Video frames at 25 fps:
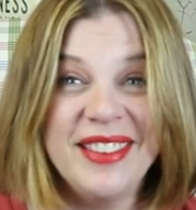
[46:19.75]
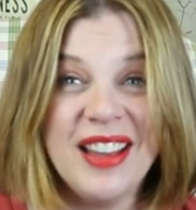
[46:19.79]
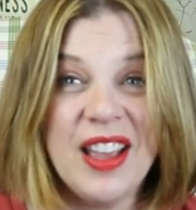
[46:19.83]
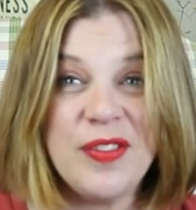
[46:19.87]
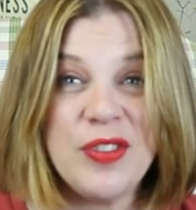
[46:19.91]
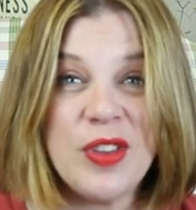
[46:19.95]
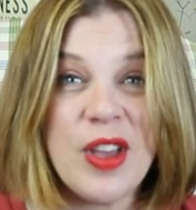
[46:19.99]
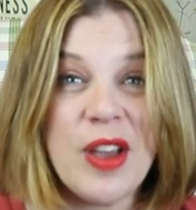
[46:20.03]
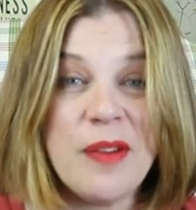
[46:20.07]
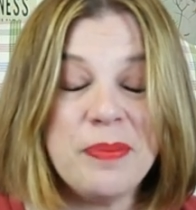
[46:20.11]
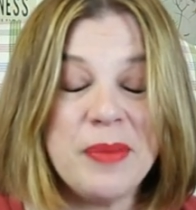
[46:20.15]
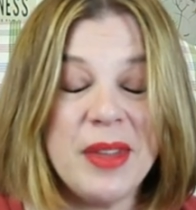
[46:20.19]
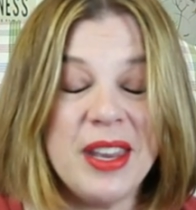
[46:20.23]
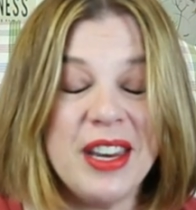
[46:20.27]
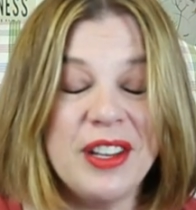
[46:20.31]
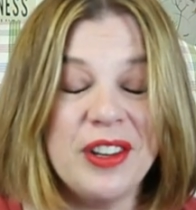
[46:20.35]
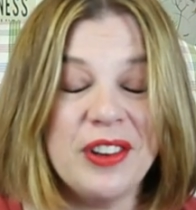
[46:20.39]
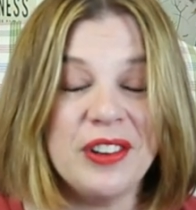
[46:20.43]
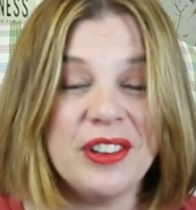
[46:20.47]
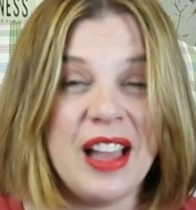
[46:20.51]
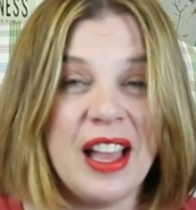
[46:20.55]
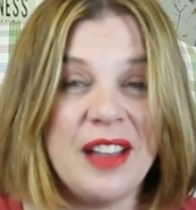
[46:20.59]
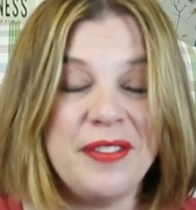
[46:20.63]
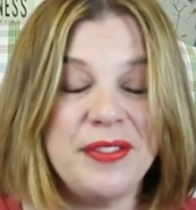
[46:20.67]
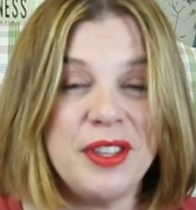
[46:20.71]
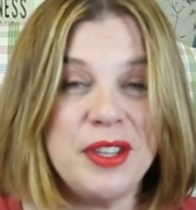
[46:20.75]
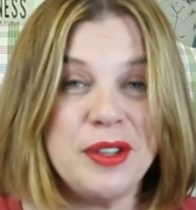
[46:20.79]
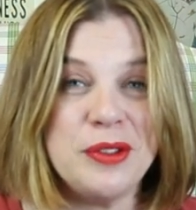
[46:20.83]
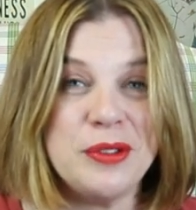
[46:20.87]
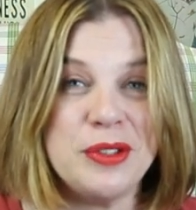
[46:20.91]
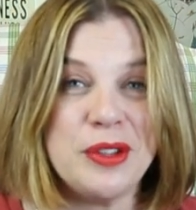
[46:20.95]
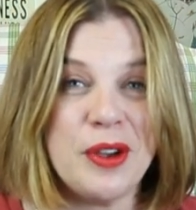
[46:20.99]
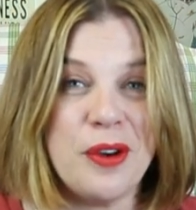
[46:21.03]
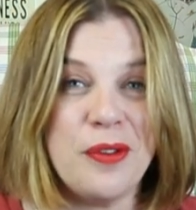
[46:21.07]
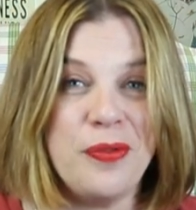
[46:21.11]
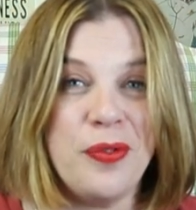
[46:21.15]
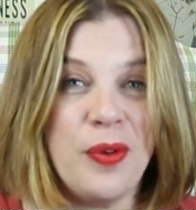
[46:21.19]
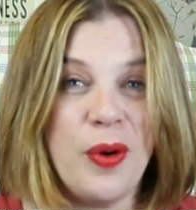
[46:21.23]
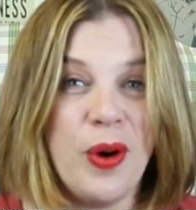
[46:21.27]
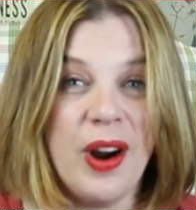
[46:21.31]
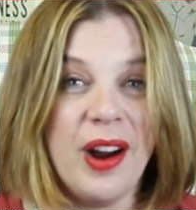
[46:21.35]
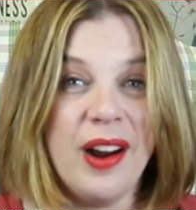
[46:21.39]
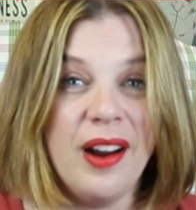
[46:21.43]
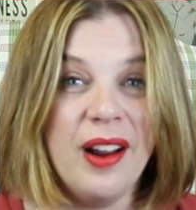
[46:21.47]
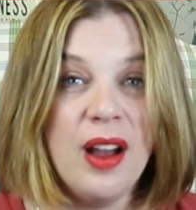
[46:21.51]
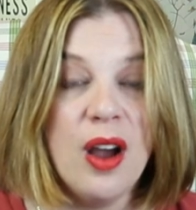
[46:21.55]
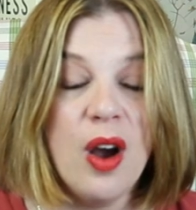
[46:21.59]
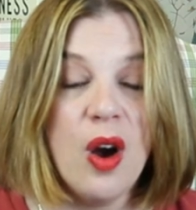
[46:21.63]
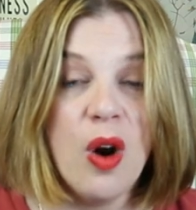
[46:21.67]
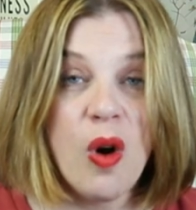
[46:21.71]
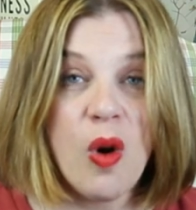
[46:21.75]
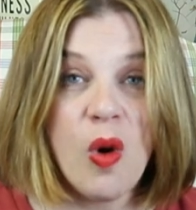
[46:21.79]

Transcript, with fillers: If you have men in your life that you sew for,